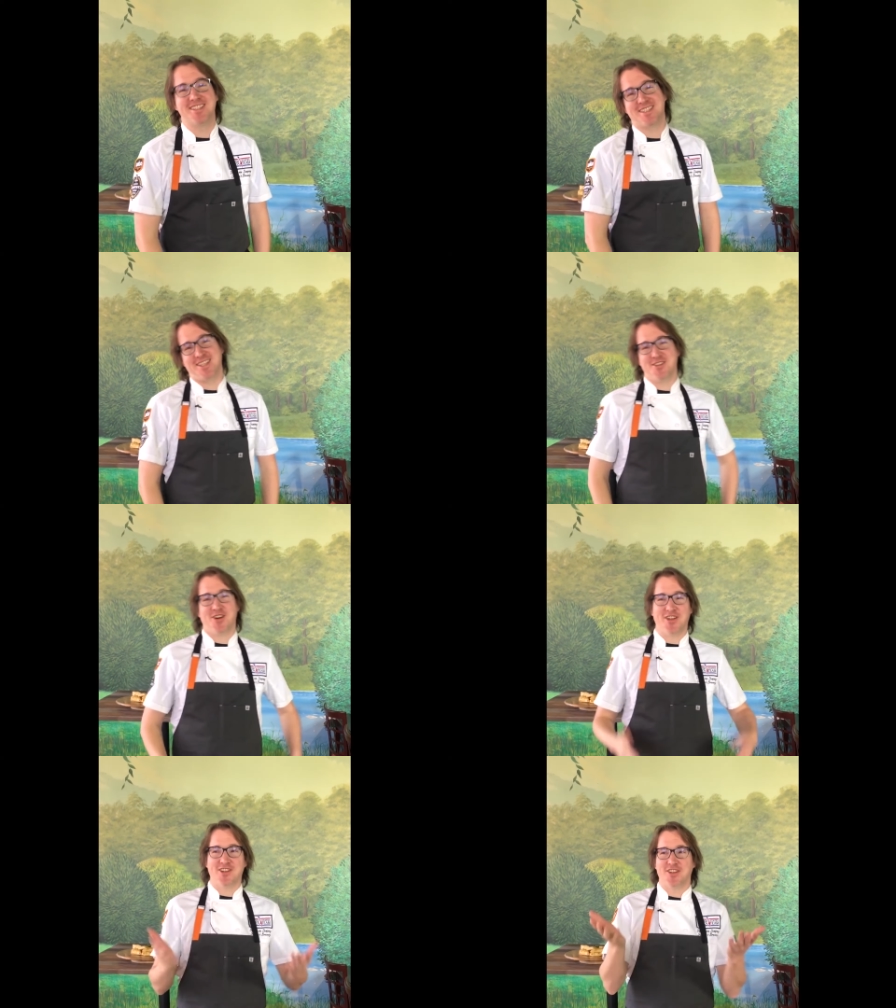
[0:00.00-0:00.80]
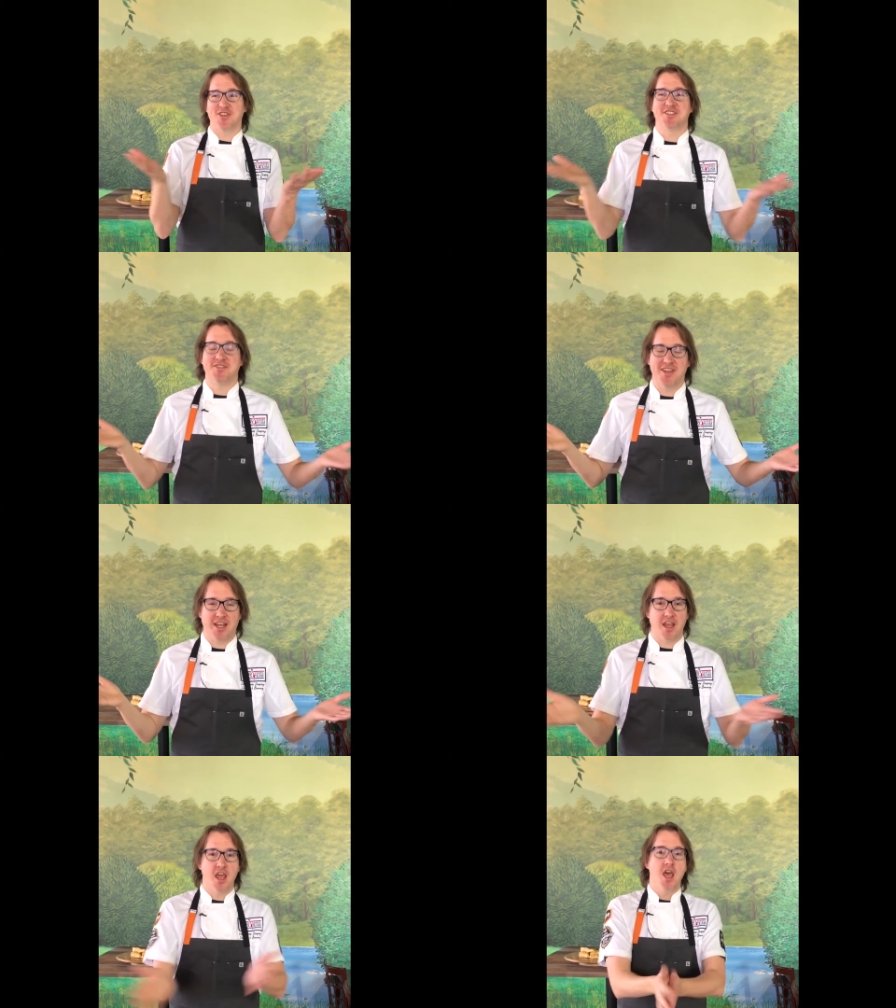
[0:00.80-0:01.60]
Great to see you all here at this
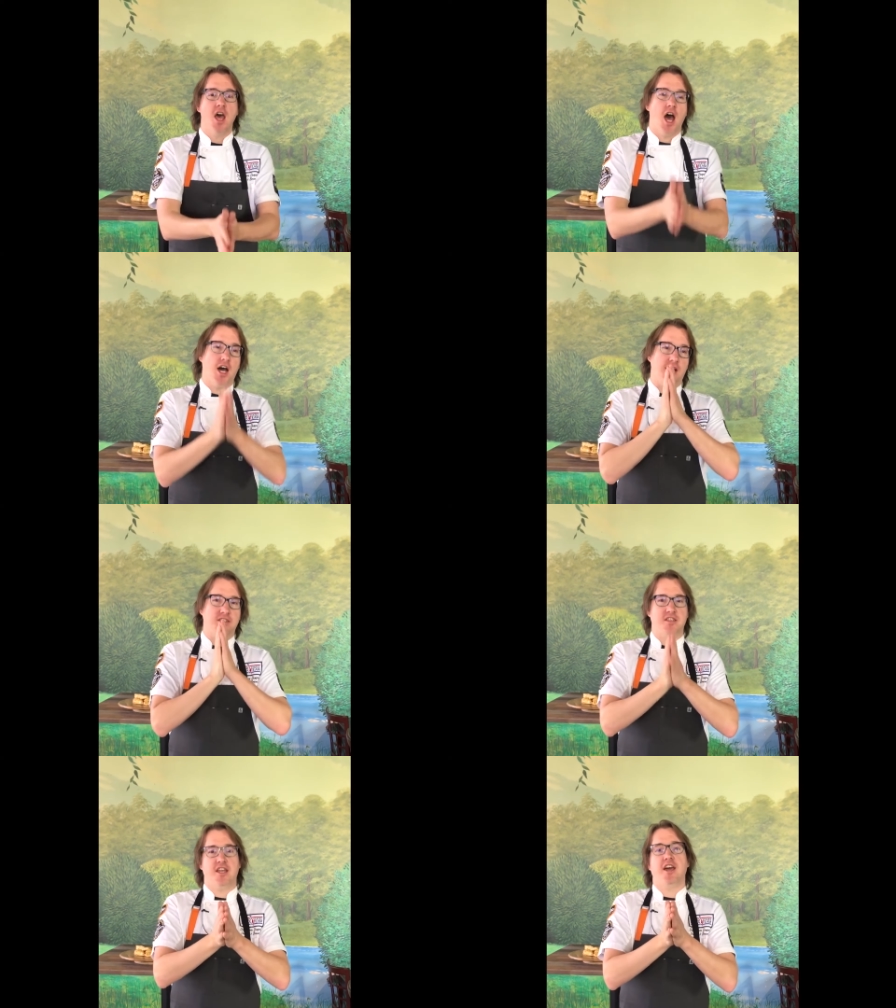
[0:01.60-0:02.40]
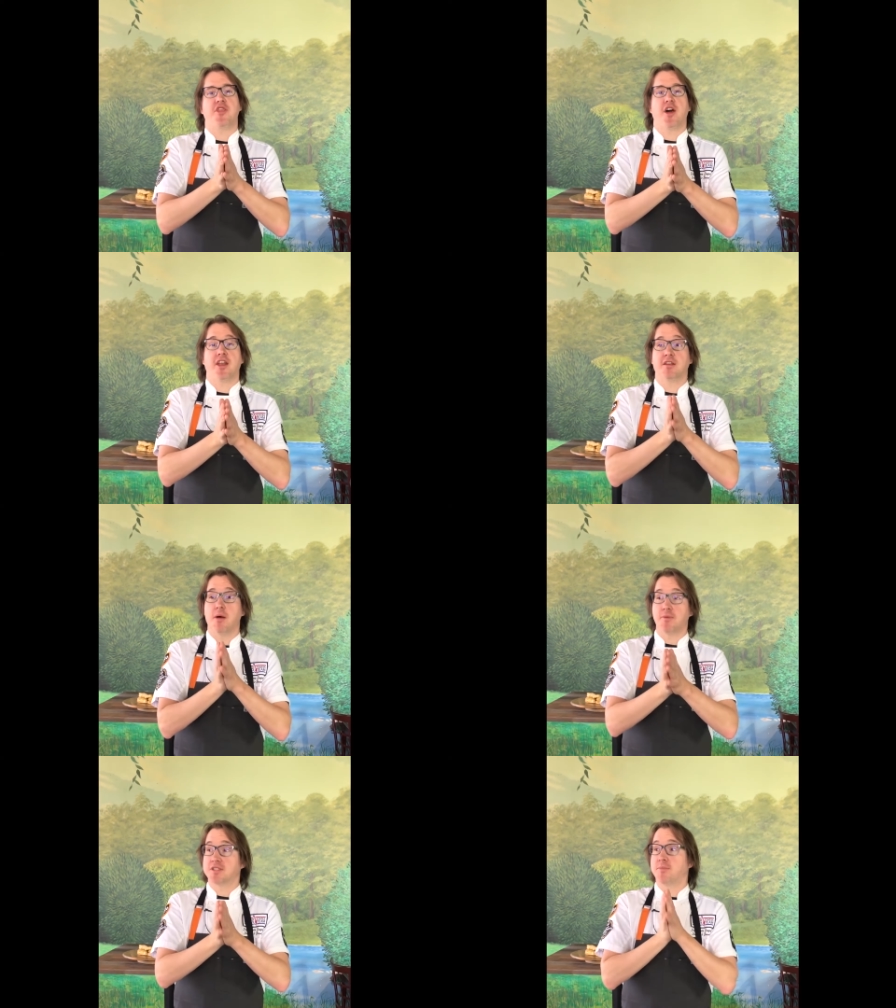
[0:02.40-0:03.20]
event. Uh, today, I thought I'd
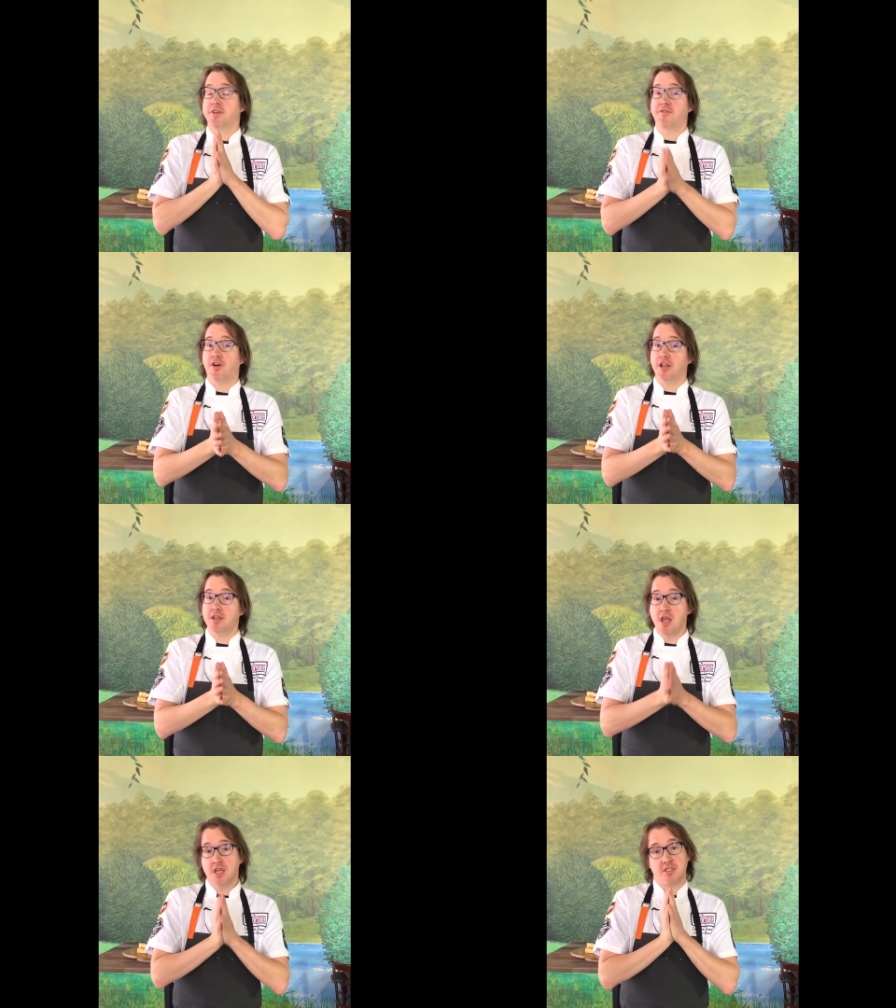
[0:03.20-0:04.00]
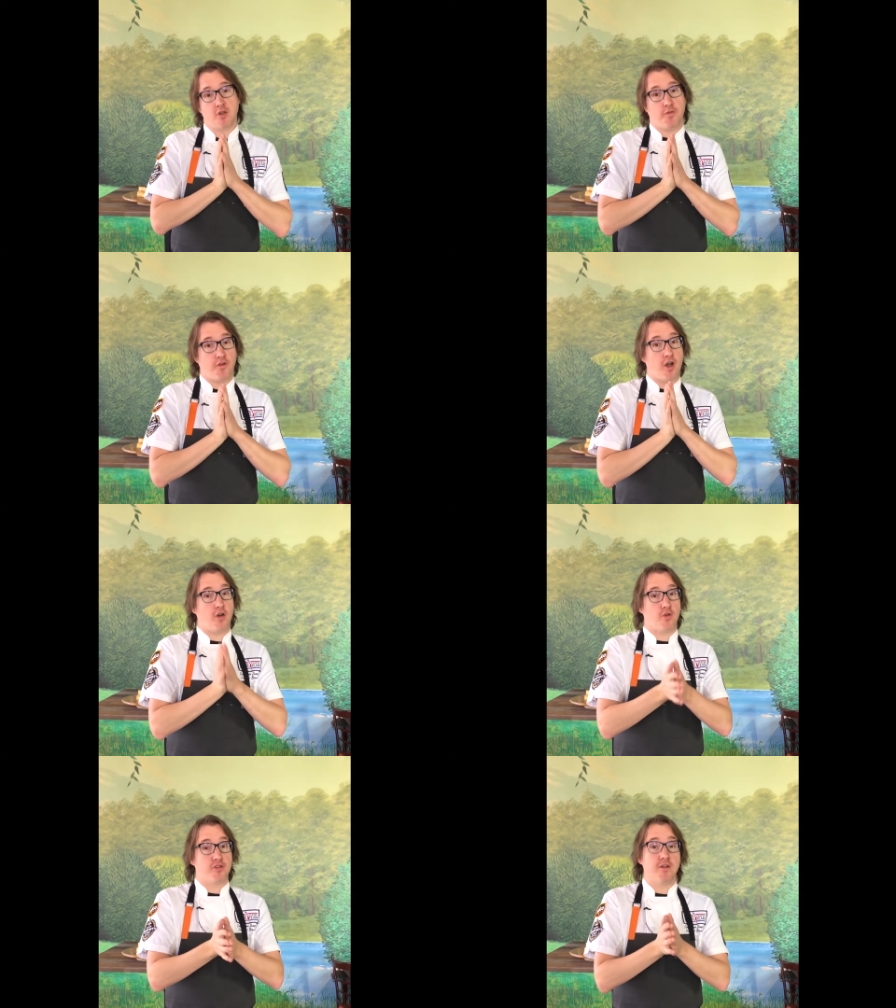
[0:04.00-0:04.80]
come up with something fun. So, for
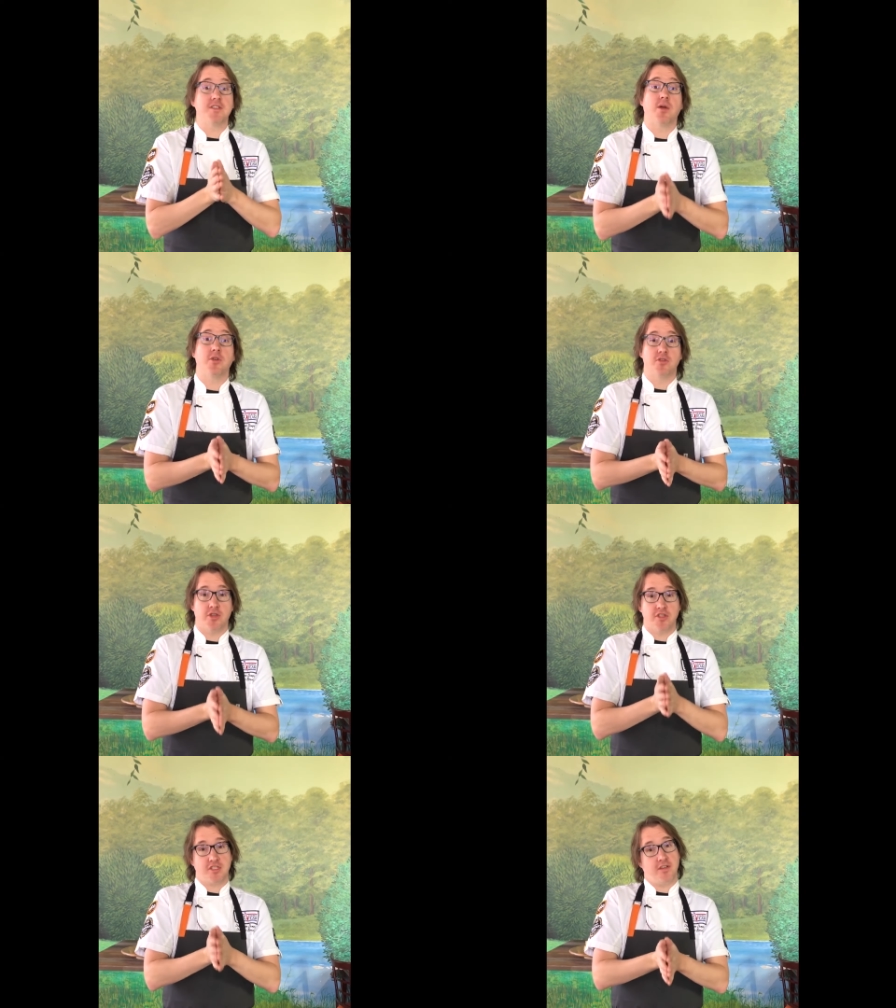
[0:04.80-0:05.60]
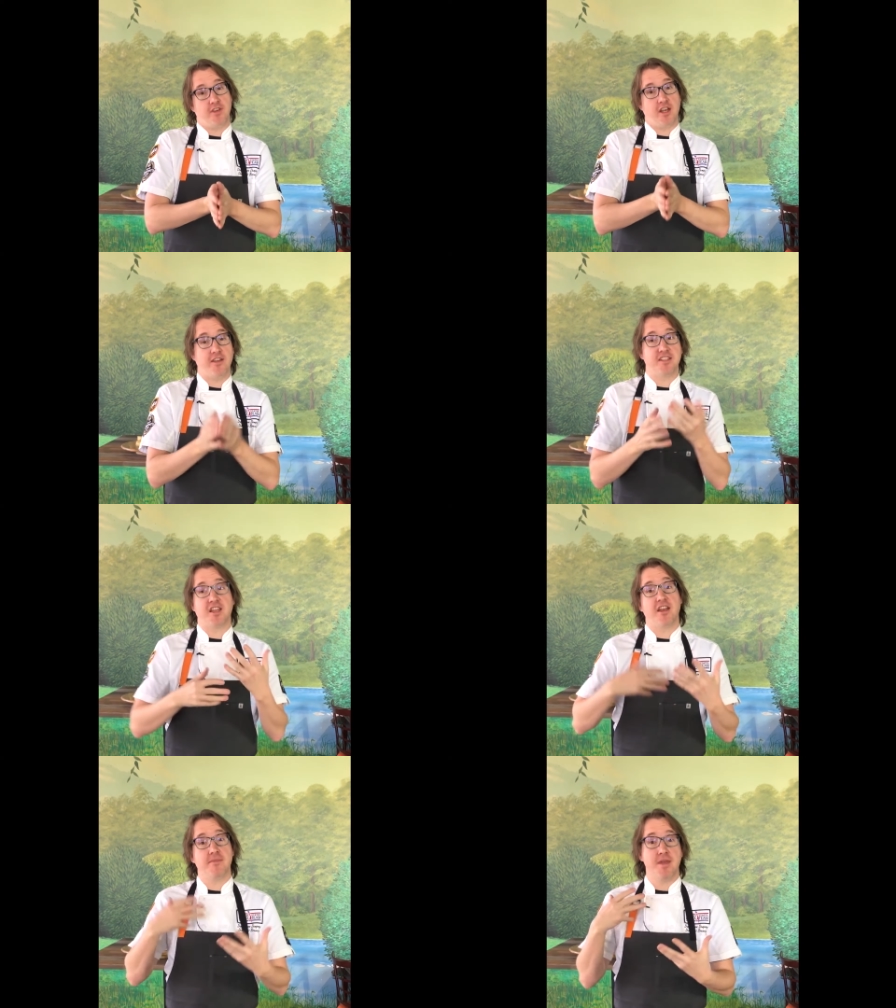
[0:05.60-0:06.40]
our hors d'oeuvres that we're doing this evening, I
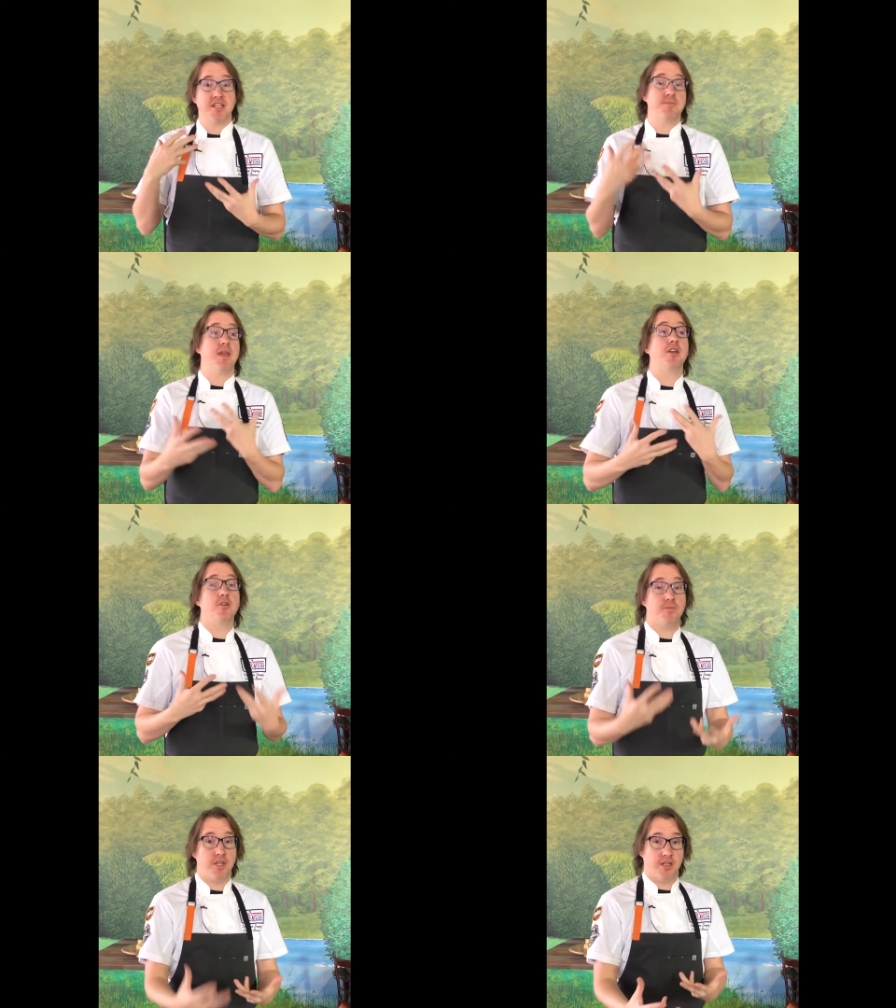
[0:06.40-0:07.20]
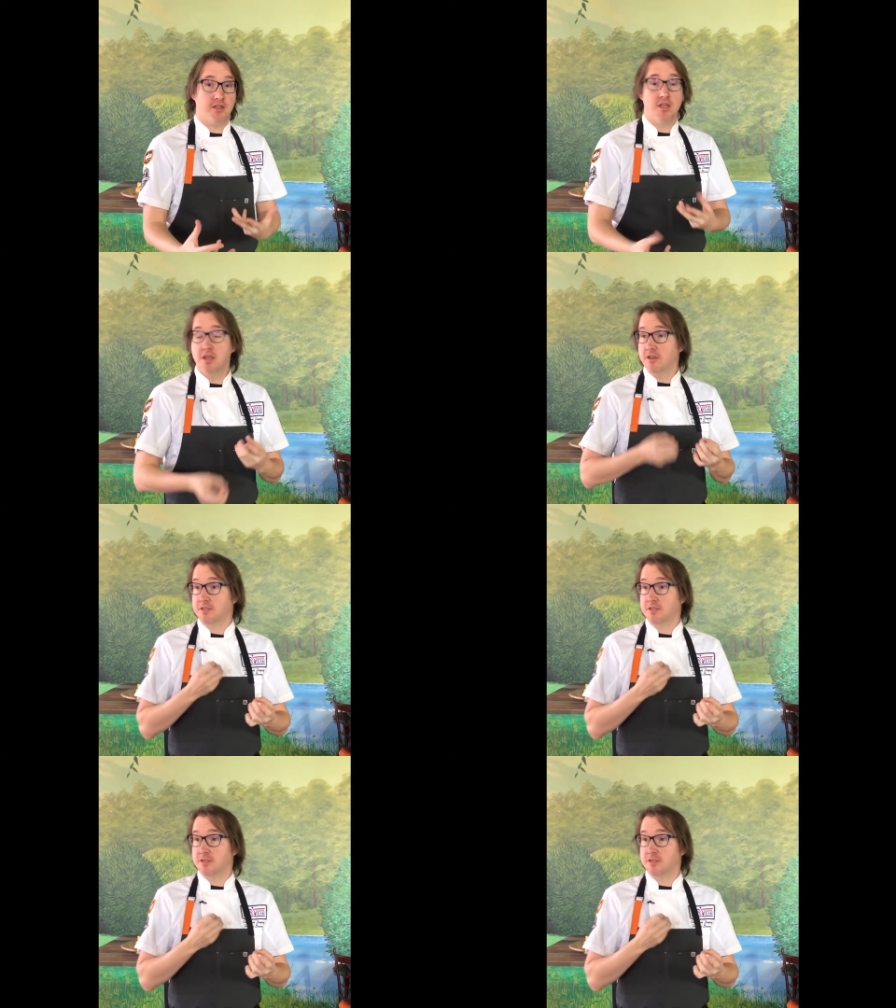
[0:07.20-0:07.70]
decided to make spanakopita.